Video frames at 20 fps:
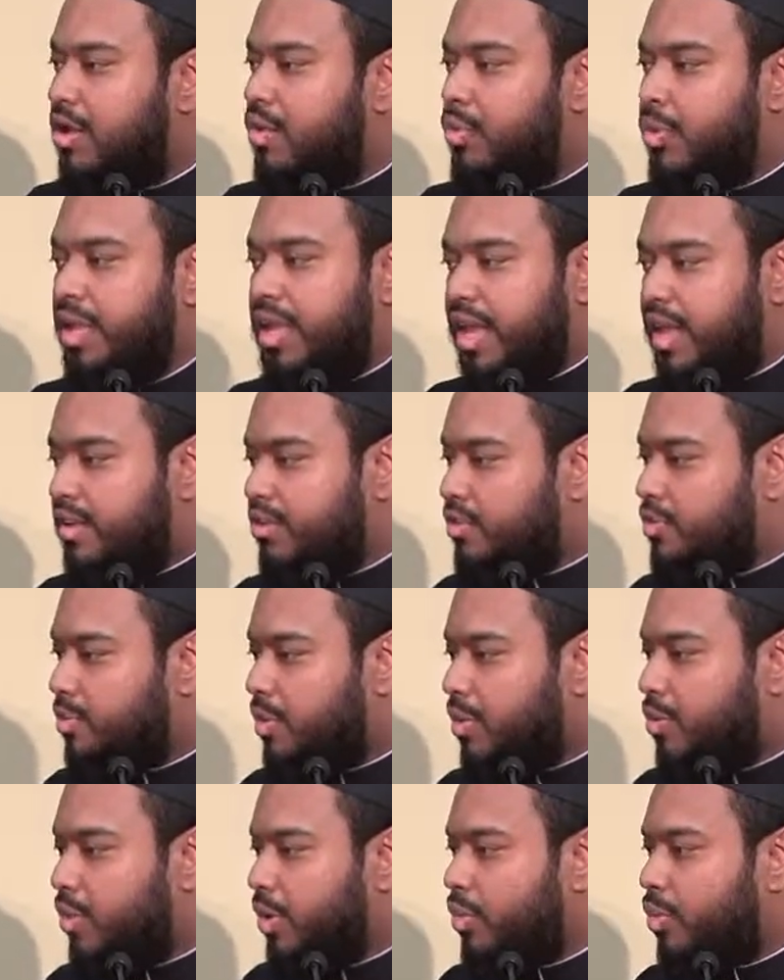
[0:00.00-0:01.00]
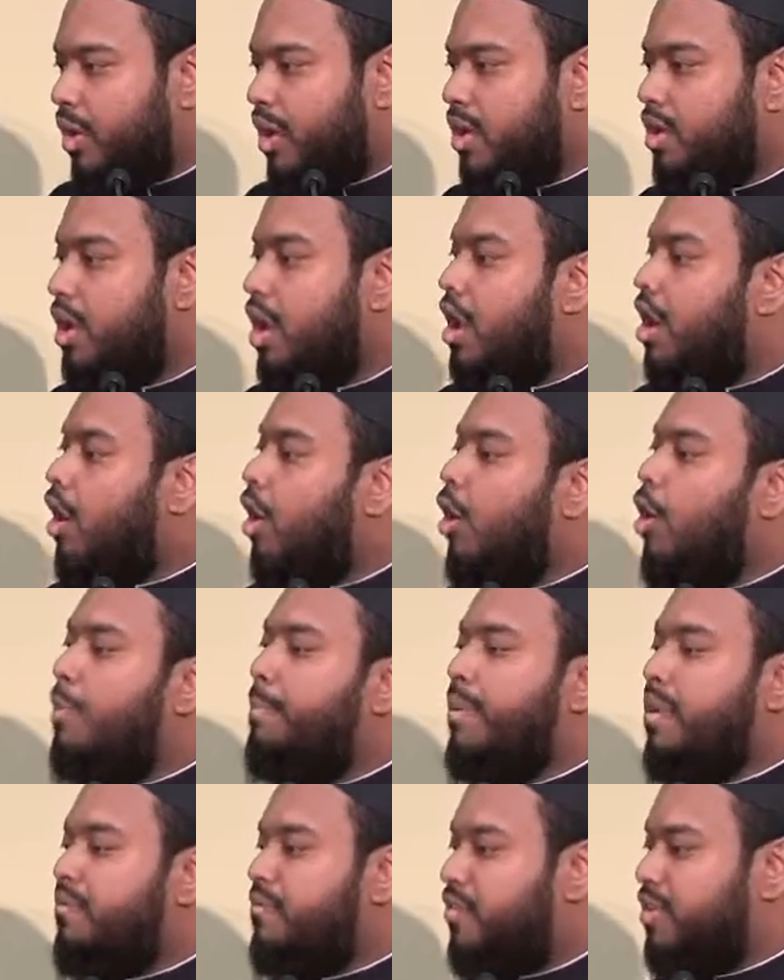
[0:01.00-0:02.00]
We can't do what we want,
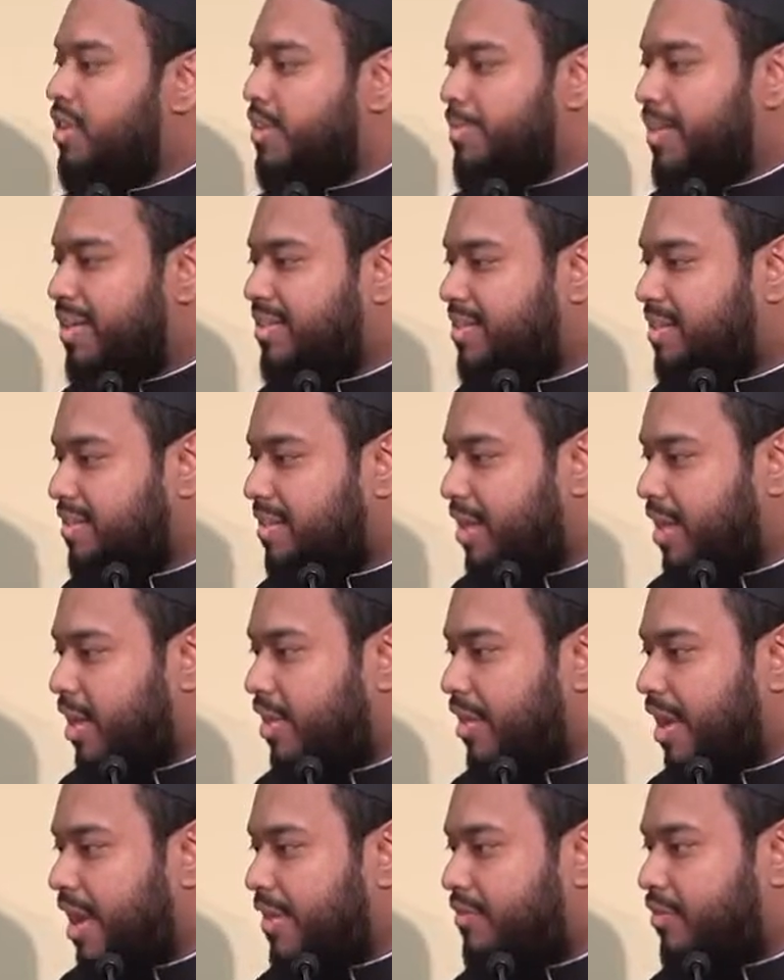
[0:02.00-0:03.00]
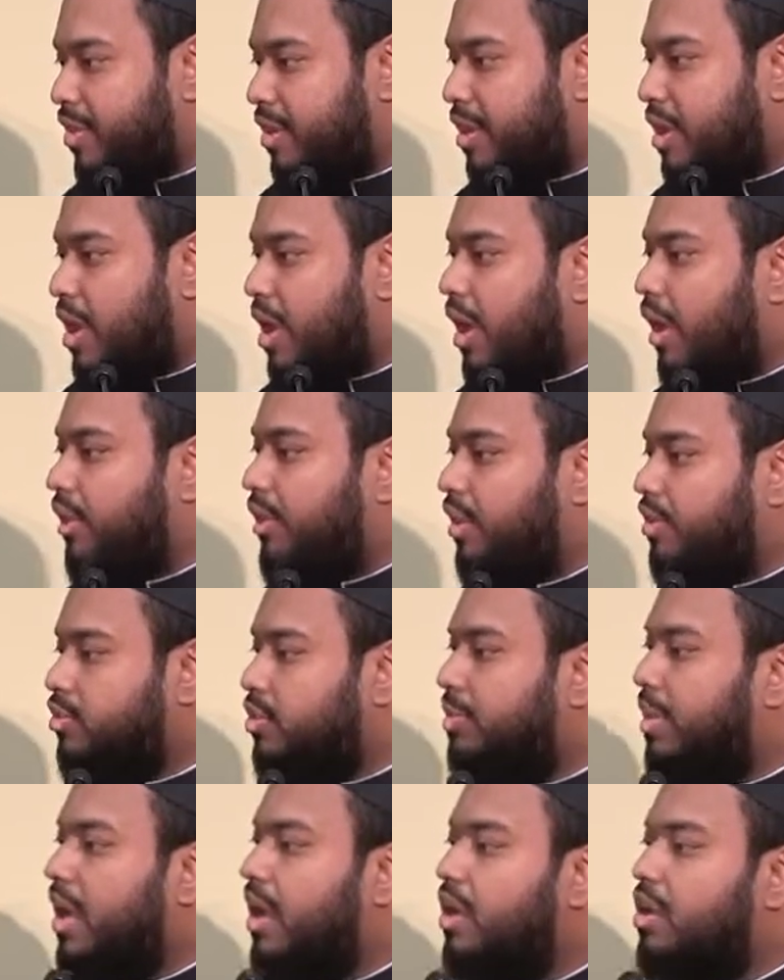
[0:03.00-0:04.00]
hoping for the best in the hereafter. Allah
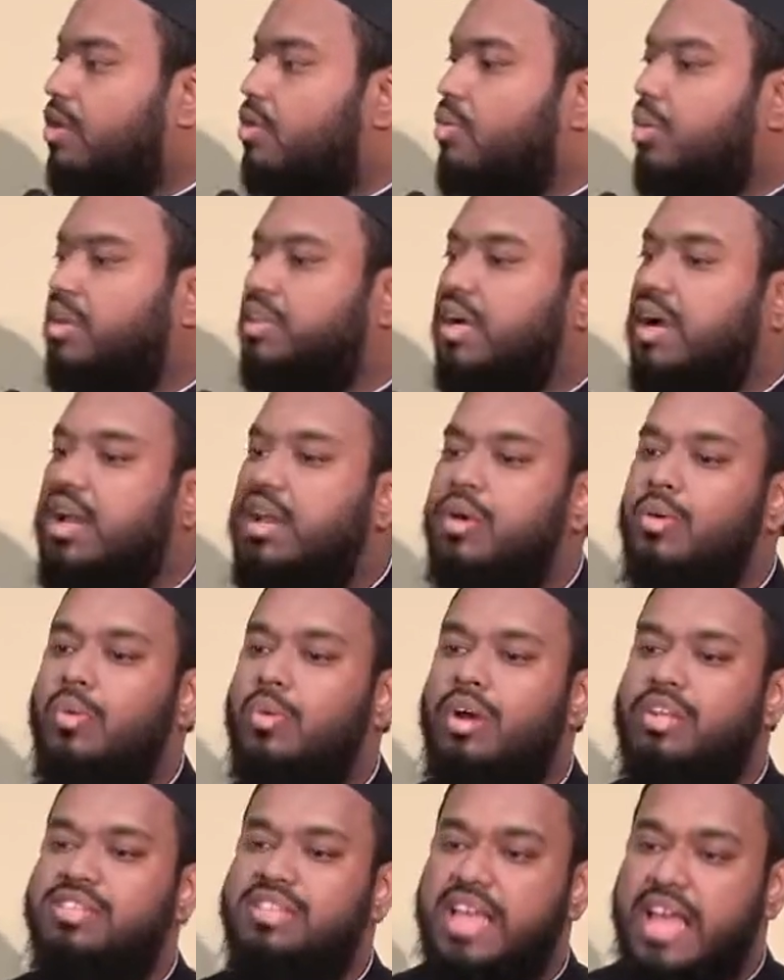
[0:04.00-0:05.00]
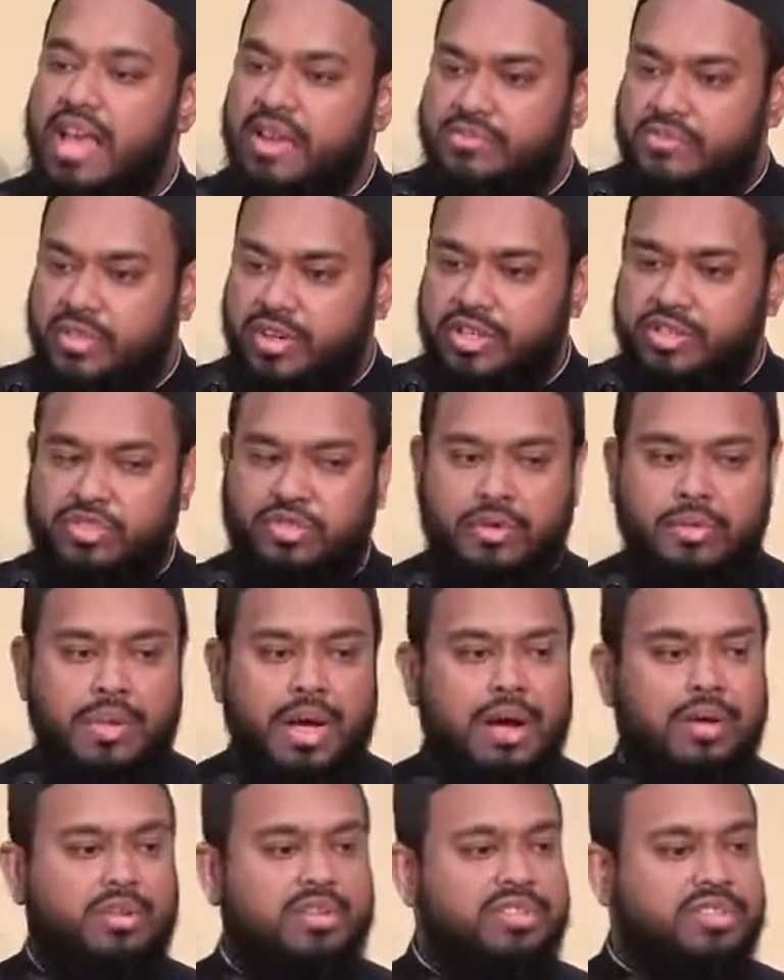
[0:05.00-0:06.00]
subhanahu wa ta'ala wants efforts from
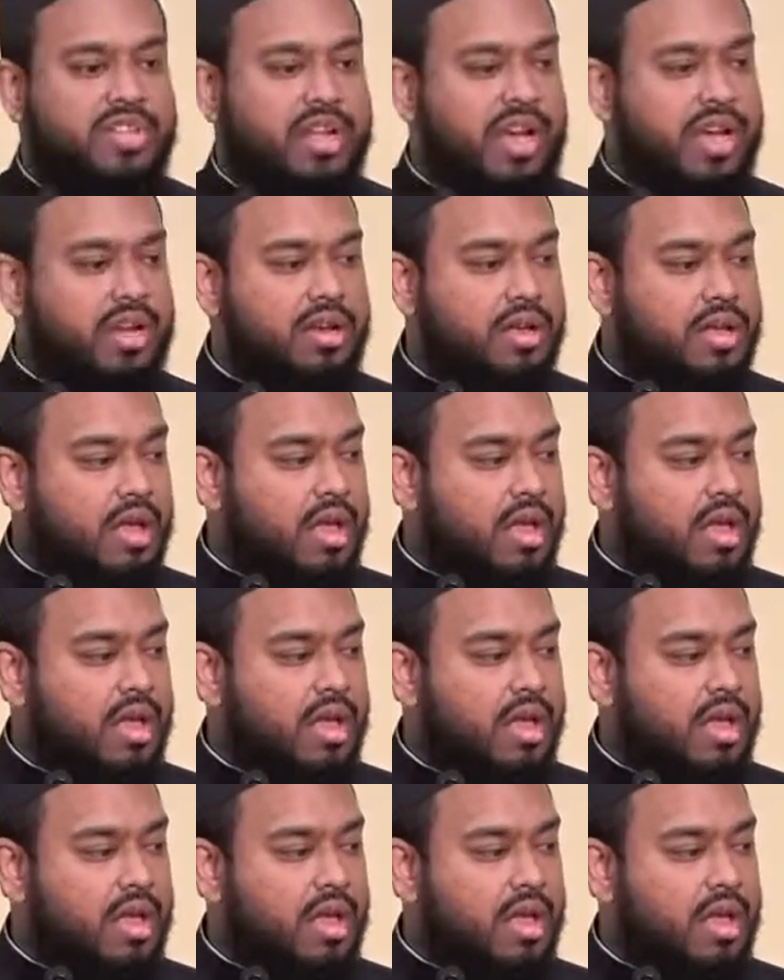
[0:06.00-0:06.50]
our side.